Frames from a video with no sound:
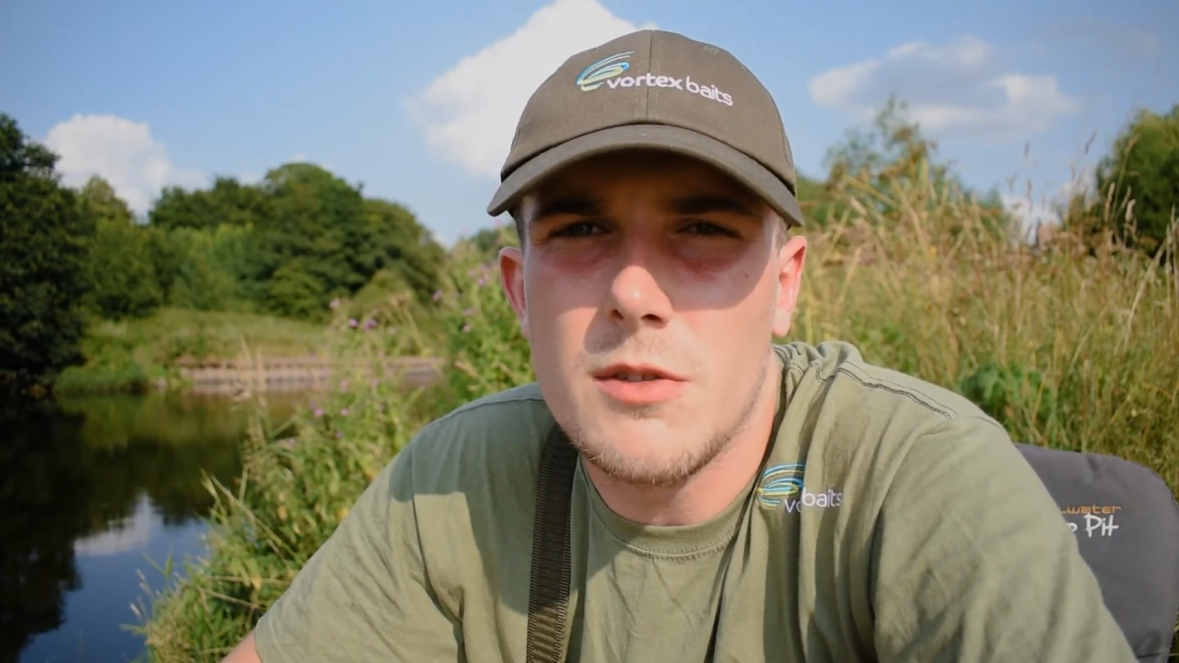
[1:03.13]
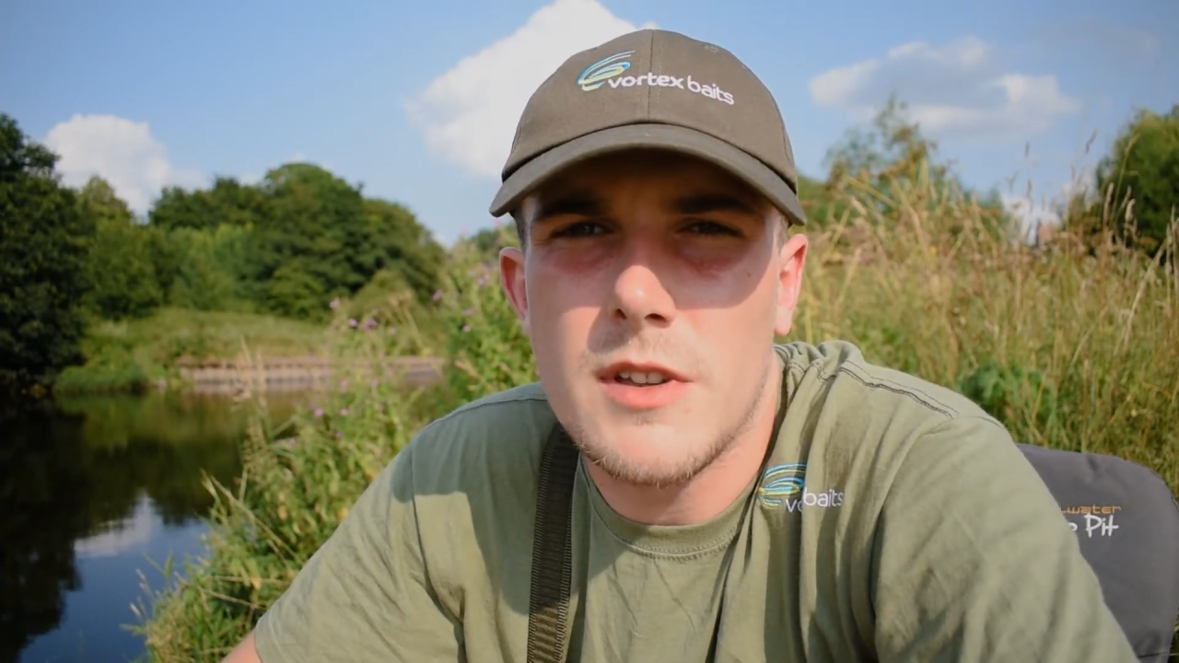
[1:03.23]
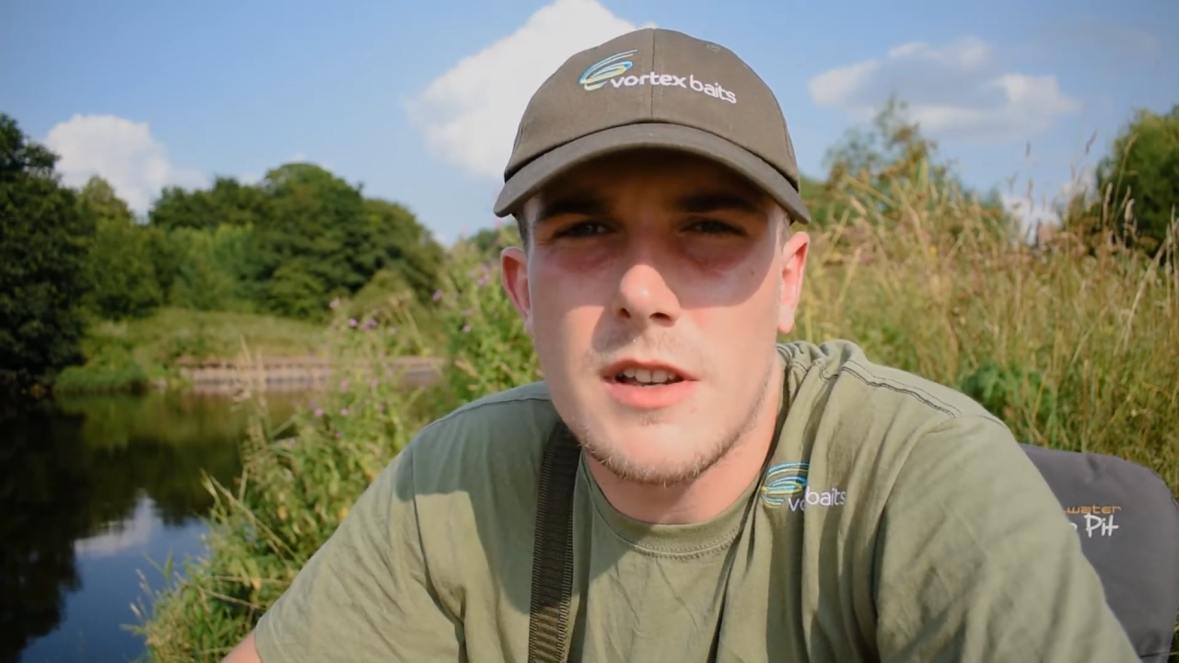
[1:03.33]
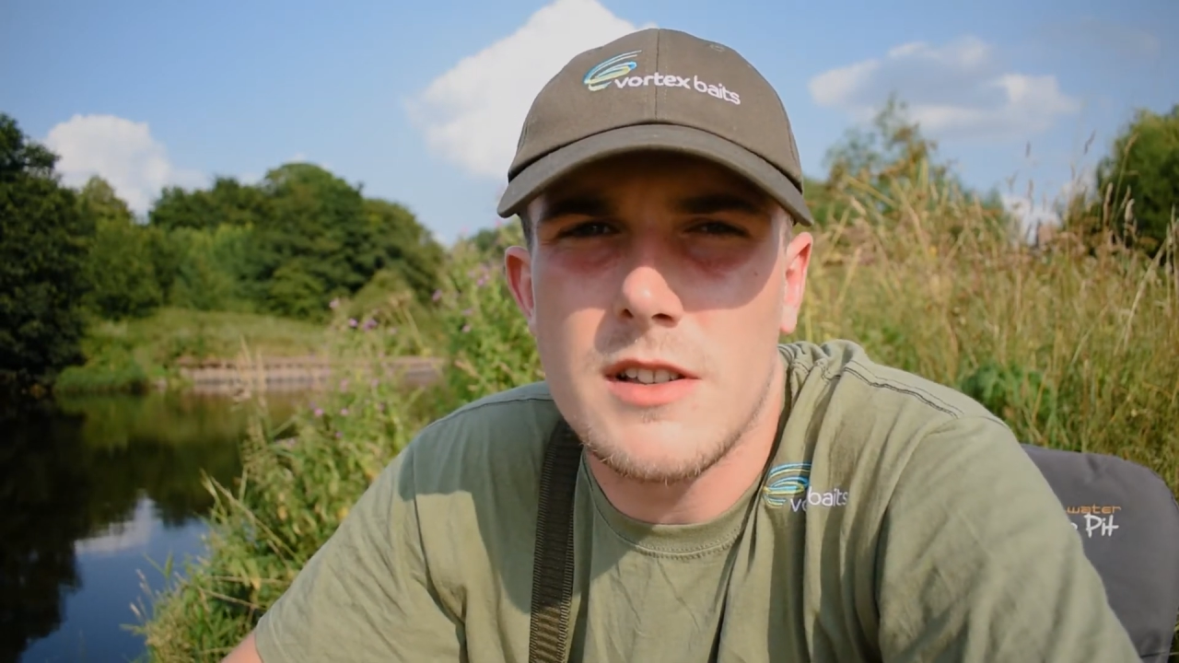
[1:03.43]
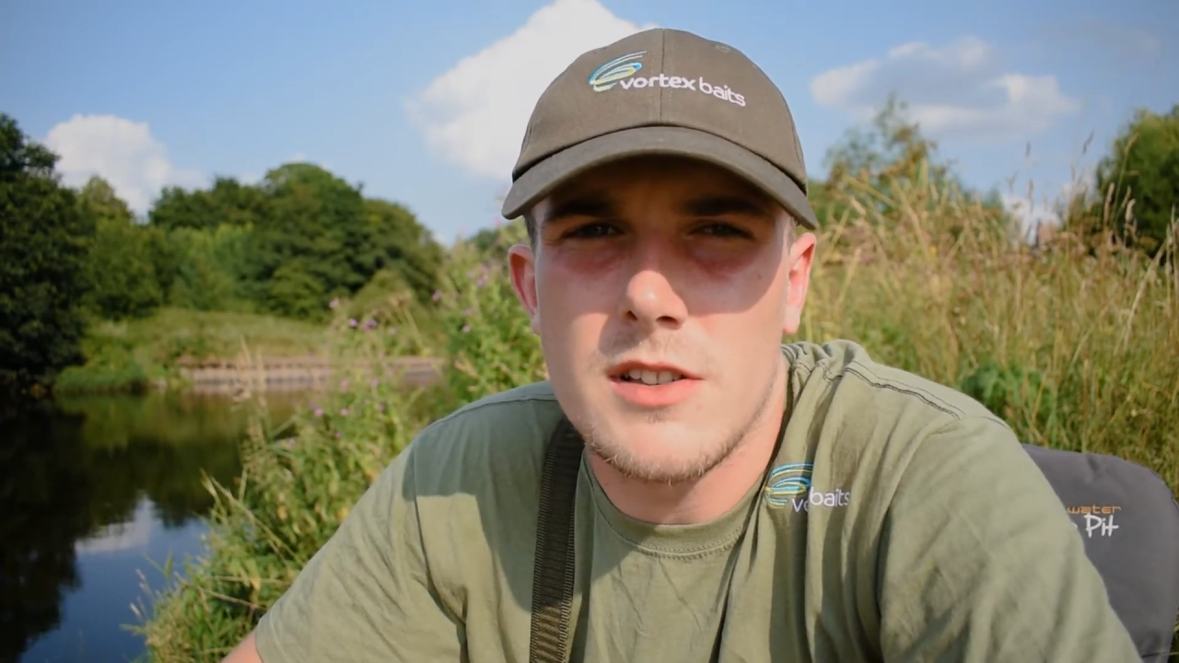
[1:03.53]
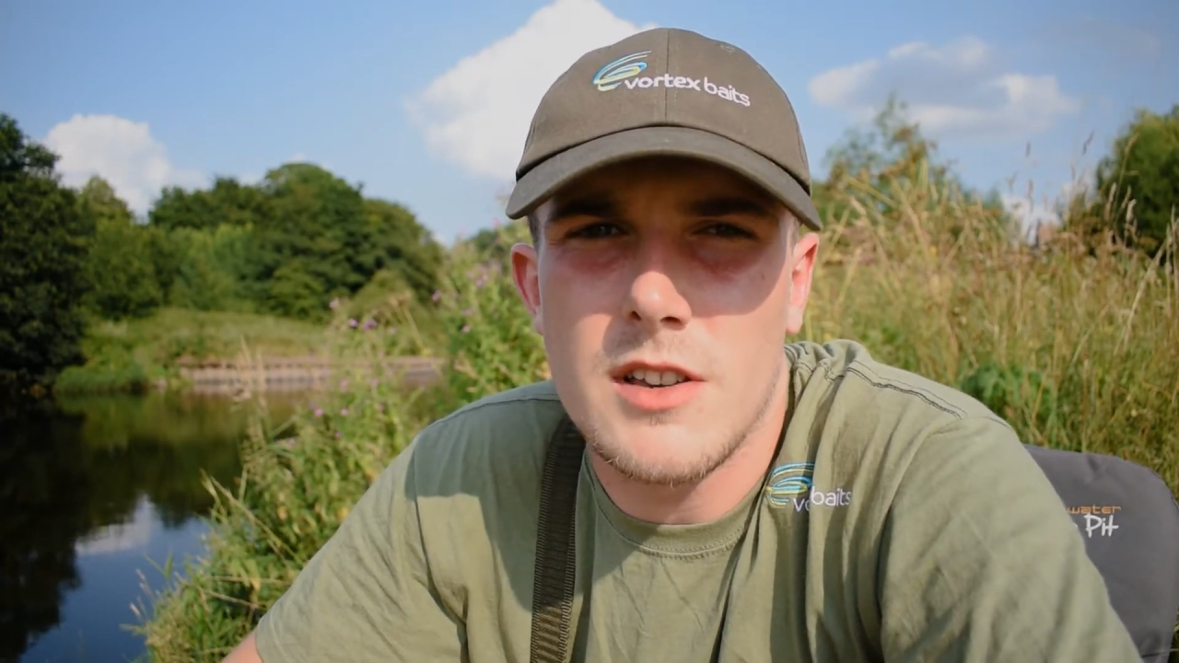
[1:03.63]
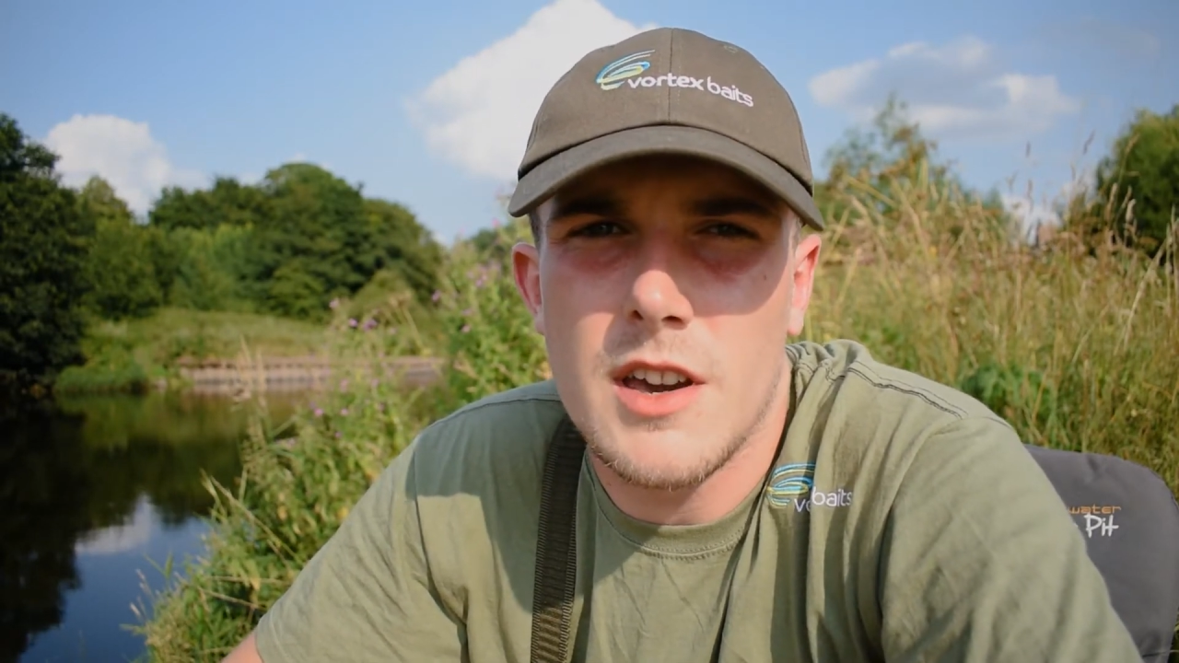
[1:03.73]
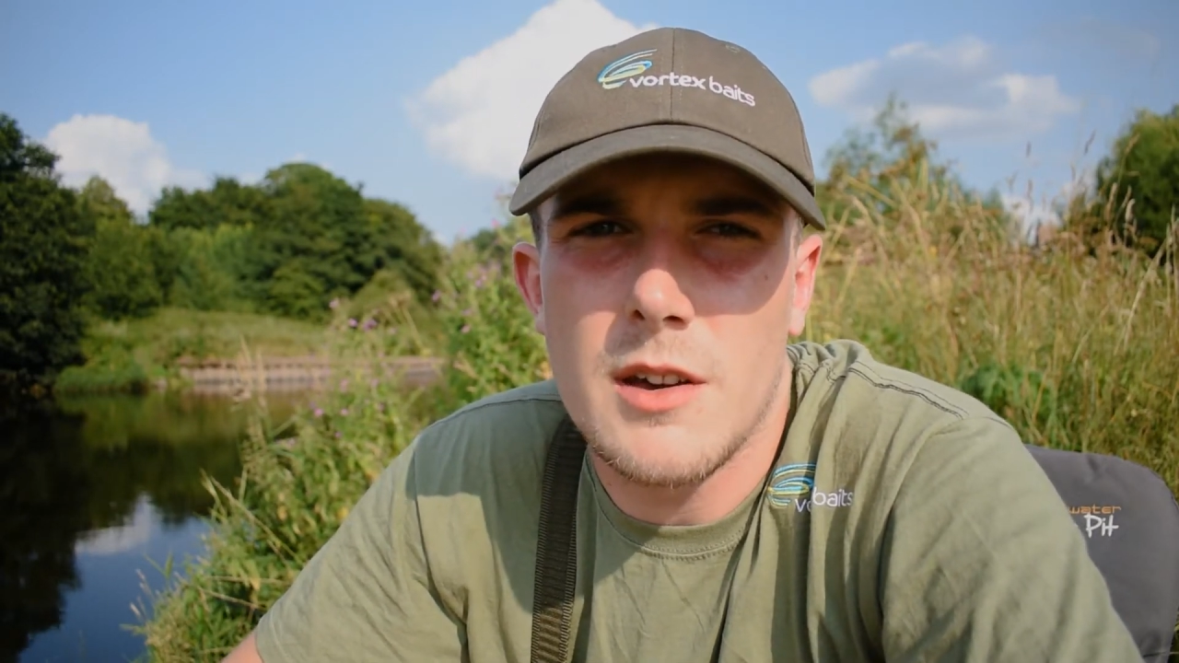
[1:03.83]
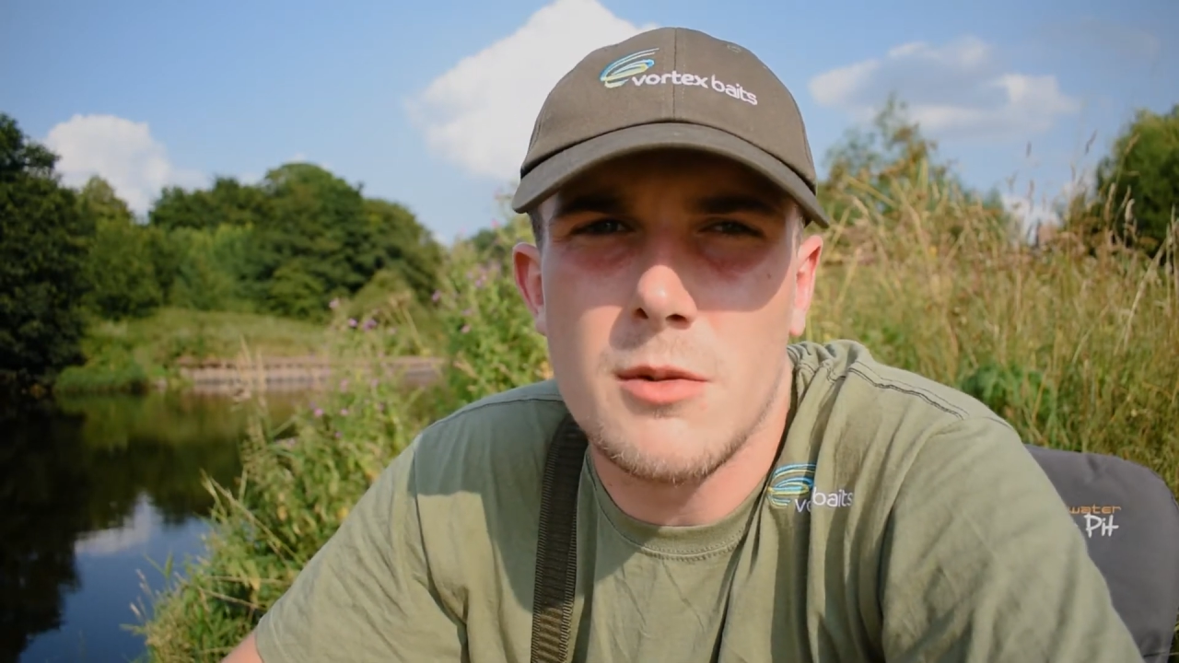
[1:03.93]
things as I go,